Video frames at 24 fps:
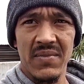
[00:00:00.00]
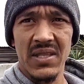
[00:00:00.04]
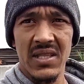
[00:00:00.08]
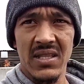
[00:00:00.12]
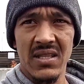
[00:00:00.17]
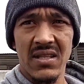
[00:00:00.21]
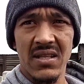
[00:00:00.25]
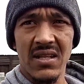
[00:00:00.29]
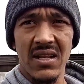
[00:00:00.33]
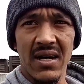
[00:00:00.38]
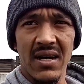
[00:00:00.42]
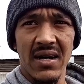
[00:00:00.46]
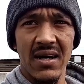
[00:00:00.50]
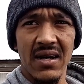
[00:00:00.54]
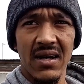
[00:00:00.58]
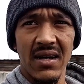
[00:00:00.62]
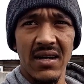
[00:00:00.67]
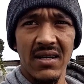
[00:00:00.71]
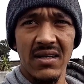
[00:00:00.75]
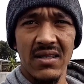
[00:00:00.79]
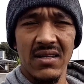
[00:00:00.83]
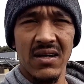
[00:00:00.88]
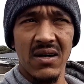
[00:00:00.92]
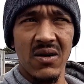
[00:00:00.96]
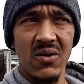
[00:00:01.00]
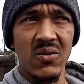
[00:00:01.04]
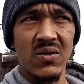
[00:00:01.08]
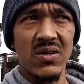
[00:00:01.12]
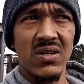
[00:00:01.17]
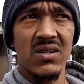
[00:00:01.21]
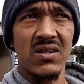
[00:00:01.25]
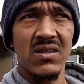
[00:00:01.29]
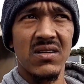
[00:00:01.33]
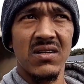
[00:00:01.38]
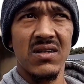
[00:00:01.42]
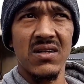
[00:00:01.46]
Like the
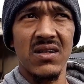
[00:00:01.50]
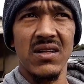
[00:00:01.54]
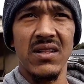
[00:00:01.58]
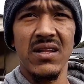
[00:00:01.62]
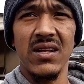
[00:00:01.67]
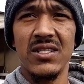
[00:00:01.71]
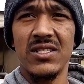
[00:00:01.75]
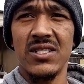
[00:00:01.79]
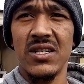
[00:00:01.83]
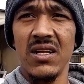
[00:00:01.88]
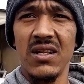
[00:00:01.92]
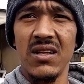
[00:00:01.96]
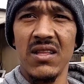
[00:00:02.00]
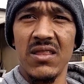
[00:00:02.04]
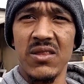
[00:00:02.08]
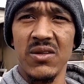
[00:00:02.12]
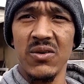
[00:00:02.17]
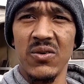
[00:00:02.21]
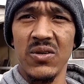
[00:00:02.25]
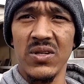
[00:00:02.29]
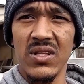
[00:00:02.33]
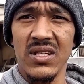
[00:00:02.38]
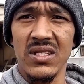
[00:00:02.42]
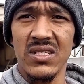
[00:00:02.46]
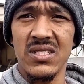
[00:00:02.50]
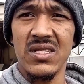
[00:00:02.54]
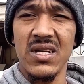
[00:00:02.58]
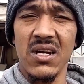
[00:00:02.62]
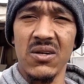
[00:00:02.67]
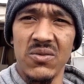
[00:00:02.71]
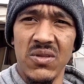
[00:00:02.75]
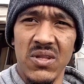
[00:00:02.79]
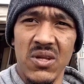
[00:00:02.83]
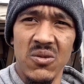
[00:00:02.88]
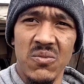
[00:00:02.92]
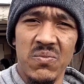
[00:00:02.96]
owner initially thought he's stuck
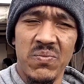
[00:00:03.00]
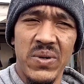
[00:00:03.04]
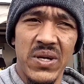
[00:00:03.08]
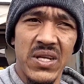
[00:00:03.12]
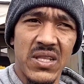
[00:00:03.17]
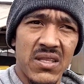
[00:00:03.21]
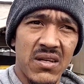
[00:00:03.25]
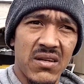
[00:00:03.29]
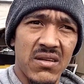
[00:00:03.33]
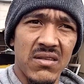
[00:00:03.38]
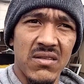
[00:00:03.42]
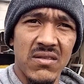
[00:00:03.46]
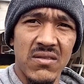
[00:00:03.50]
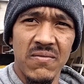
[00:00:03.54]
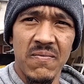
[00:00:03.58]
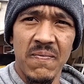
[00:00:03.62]
without petrol,